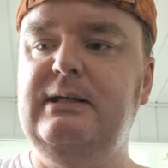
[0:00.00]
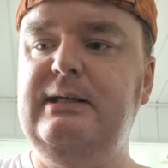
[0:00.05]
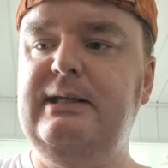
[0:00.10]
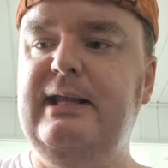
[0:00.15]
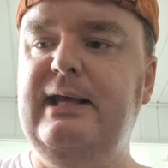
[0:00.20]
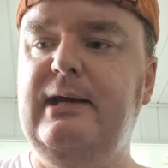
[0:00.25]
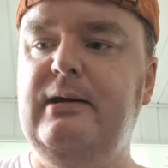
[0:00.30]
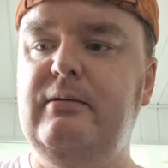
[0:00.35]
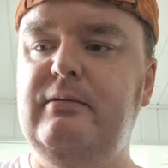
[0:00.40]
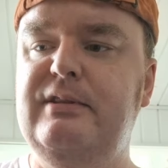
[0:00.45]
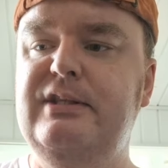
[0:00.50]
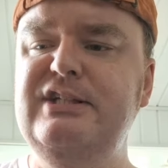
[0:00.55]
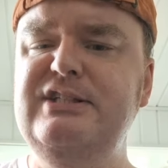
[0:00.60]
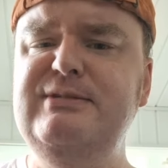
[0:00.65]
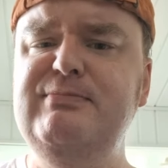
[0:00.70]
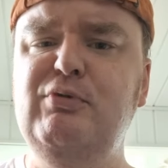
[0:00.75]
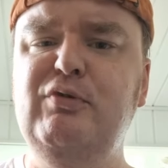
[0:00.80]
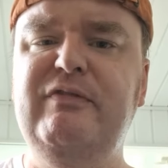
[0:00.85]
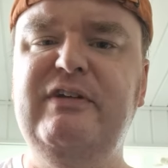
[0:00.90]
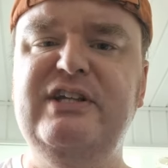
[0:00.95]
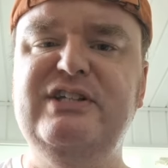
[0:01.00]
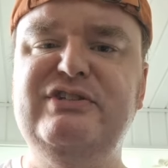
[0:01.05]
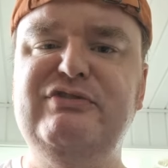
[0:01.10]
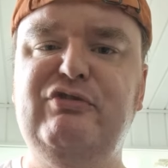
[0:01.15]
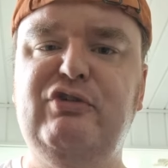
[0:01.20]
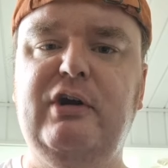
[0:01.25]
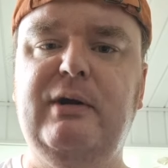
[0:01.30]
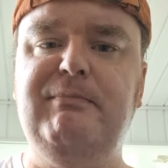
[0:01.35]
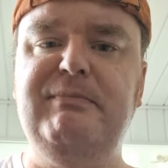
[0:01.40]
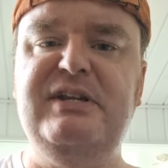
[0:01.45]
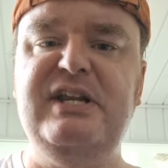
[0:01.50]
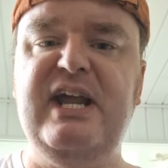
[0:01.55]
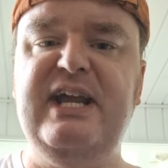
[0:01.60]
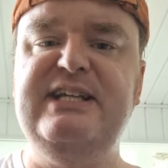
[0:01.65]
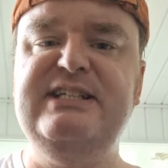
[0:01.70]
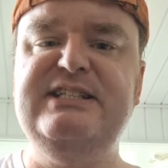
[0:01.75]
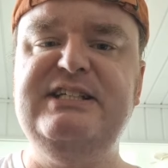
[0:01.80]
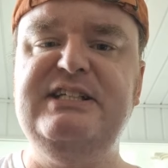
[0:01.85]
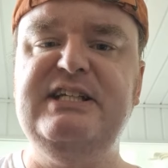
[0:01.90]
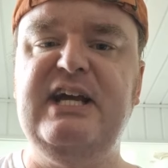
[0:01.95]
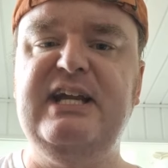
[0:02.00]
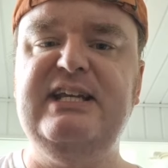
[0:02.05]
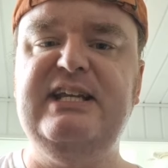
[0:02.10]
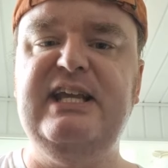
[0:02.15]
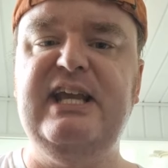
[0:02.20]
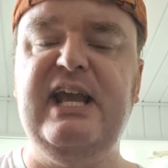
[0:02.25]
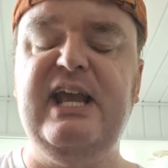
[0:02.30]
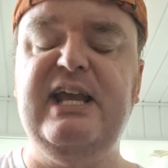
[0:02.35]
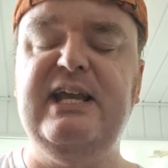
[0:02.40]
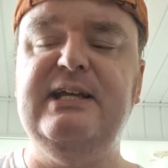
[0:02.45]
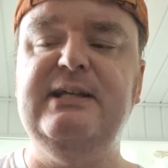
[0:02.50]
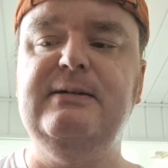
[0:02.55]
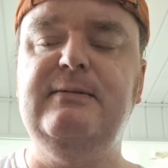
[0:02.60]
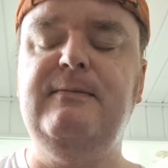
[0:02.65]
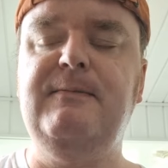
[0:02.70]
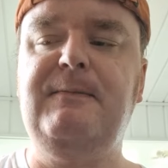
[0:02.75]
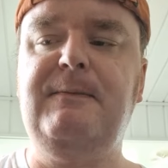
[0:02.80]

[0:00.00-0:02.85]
Now, this movie is from 1998,